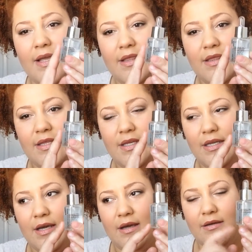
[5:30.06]
in
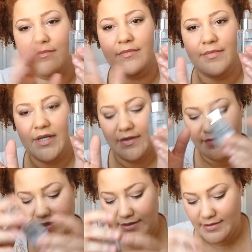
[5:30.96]
the
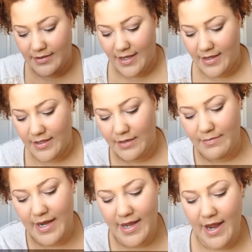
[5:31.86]
evenings, and then
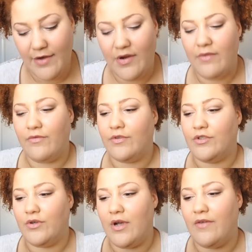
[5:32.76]
my eye cream
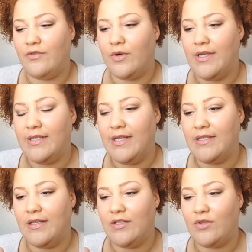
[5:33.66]
of choice
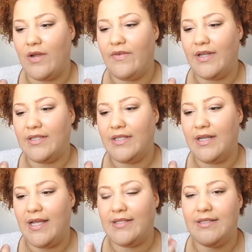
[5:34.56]
is the
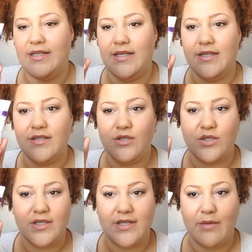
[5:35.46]
Strivectin SD. This is
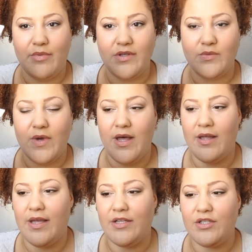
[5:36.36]
just a sample as
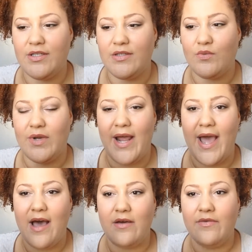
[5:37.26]
well. It's just what I
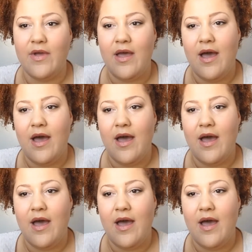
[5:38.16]
have.